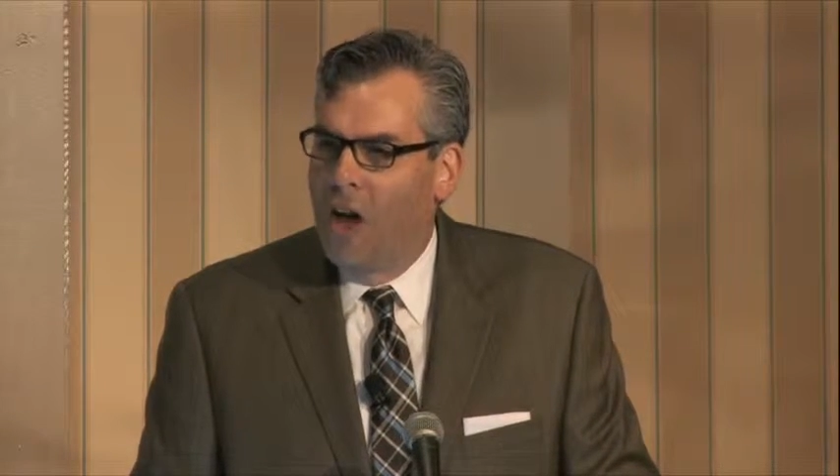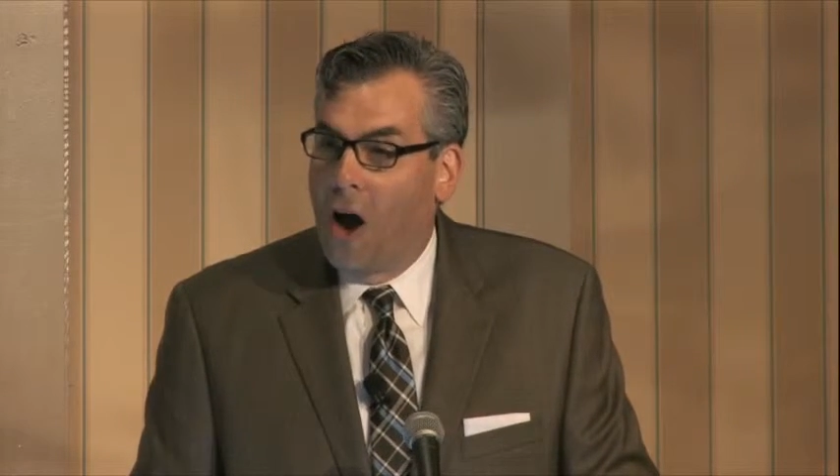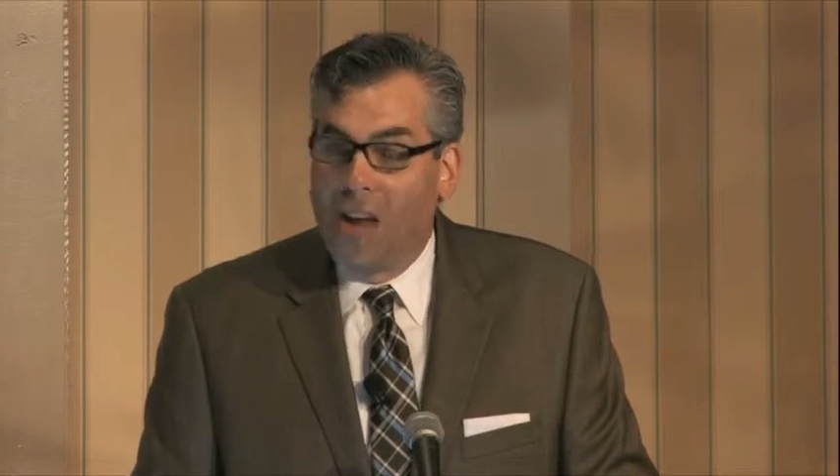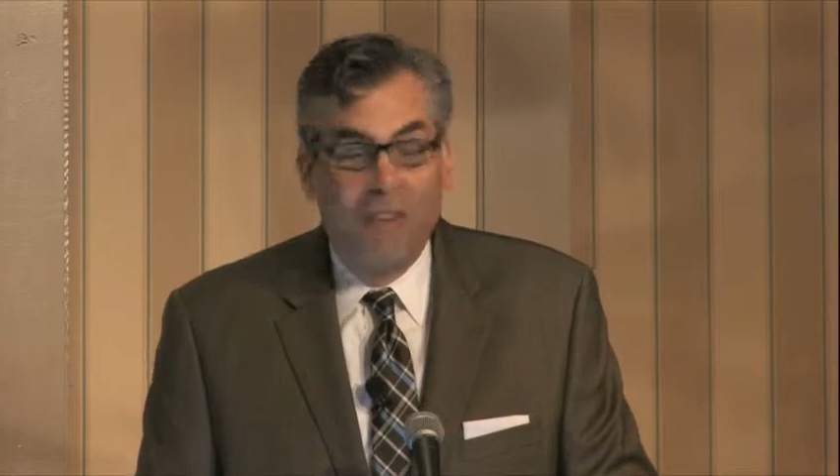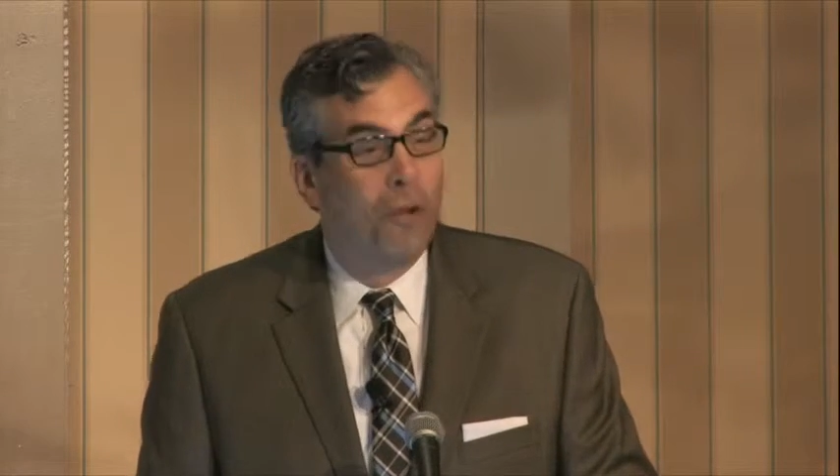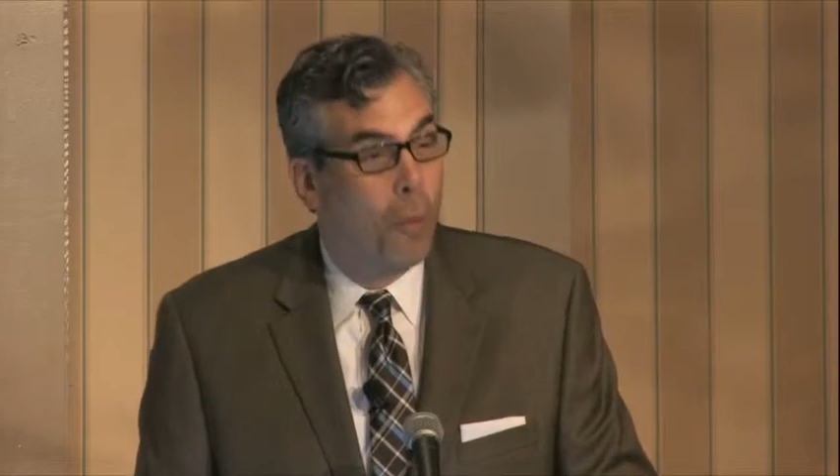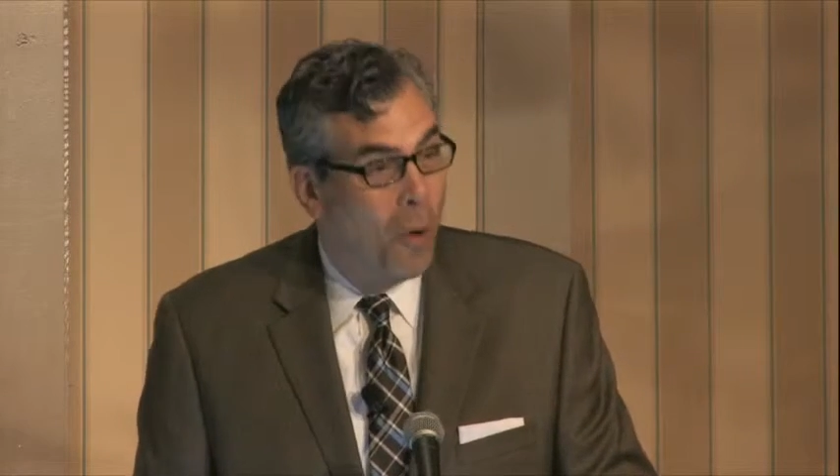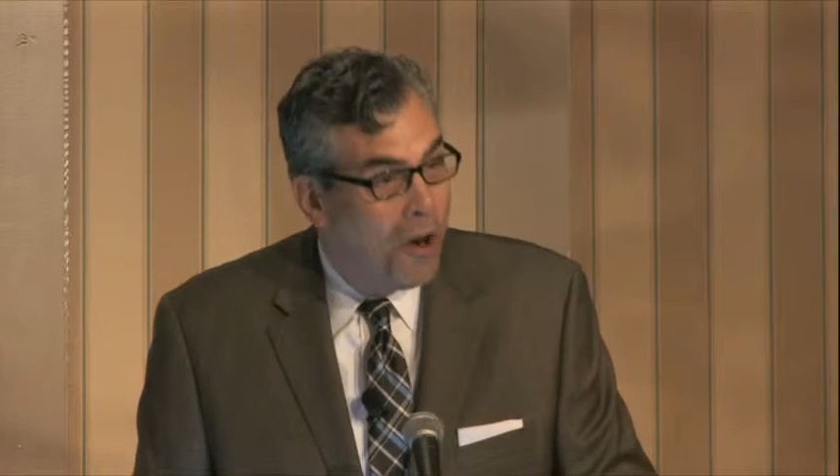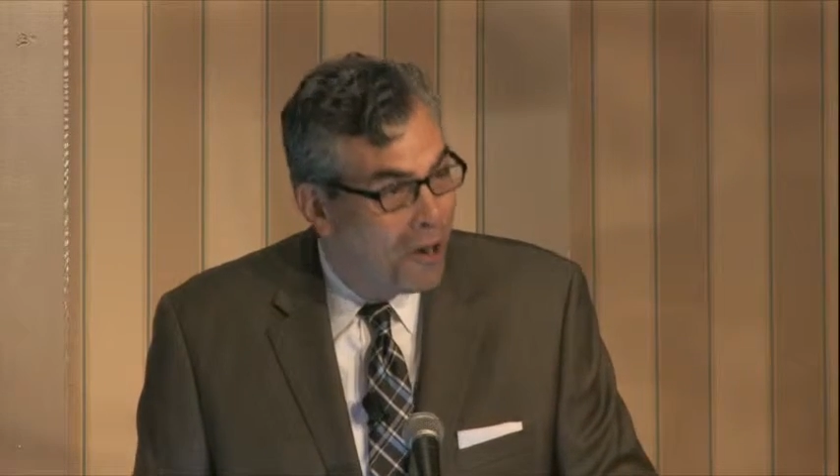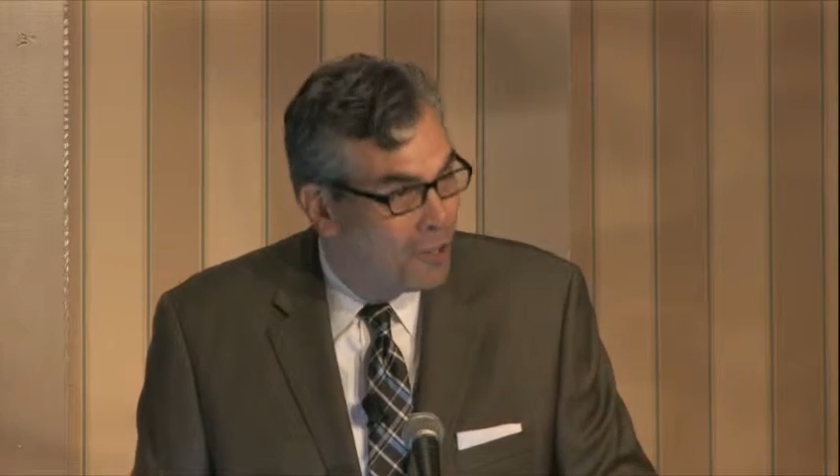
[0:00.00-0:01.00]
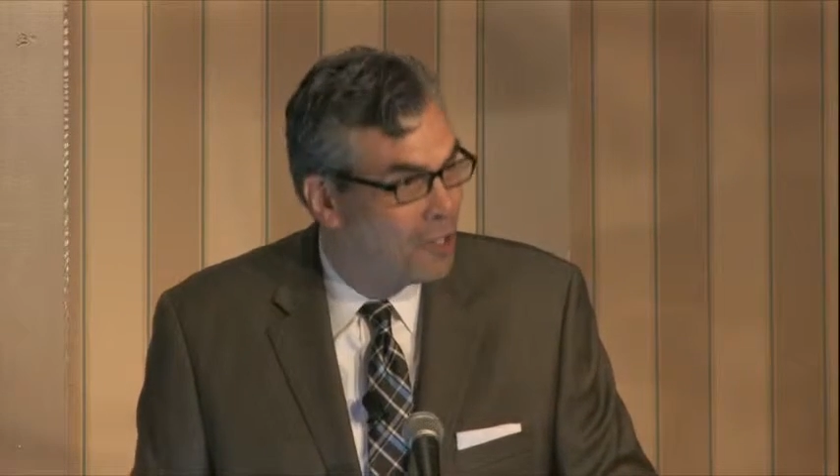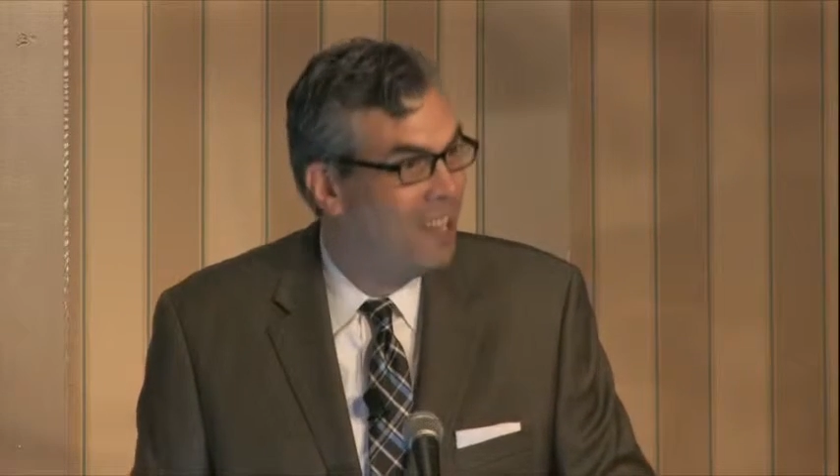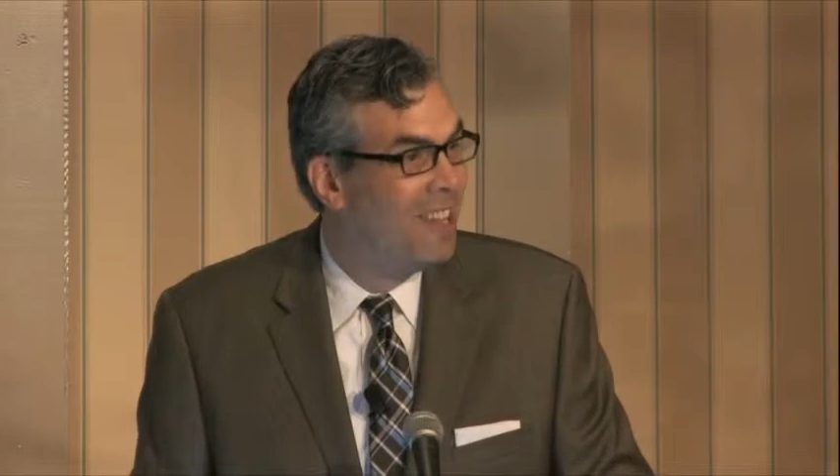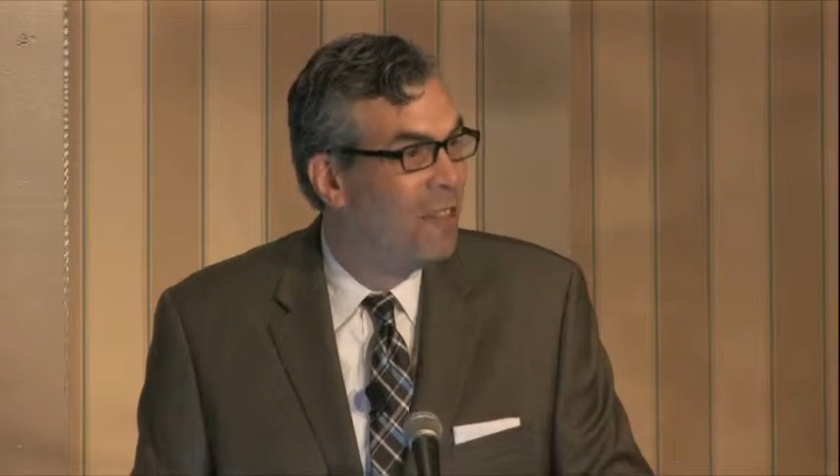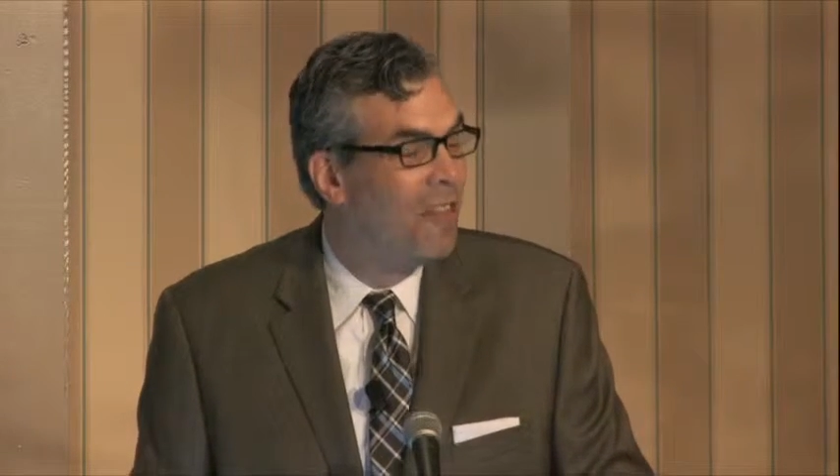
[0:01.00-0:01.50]
are even worse
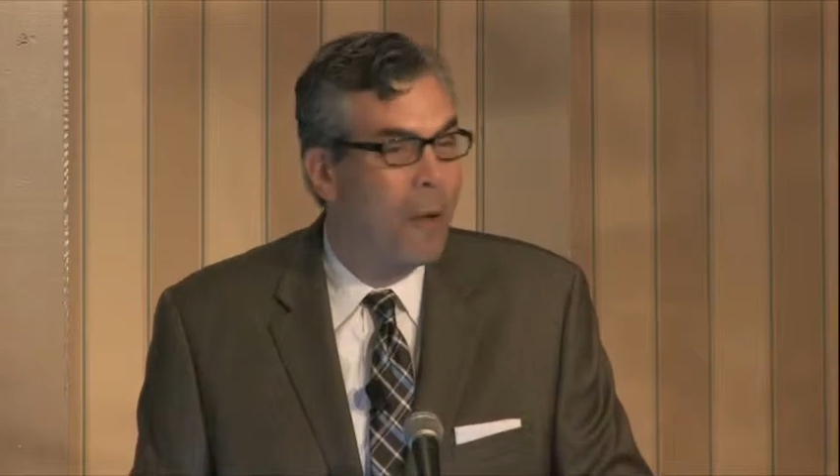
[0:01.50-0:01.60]
than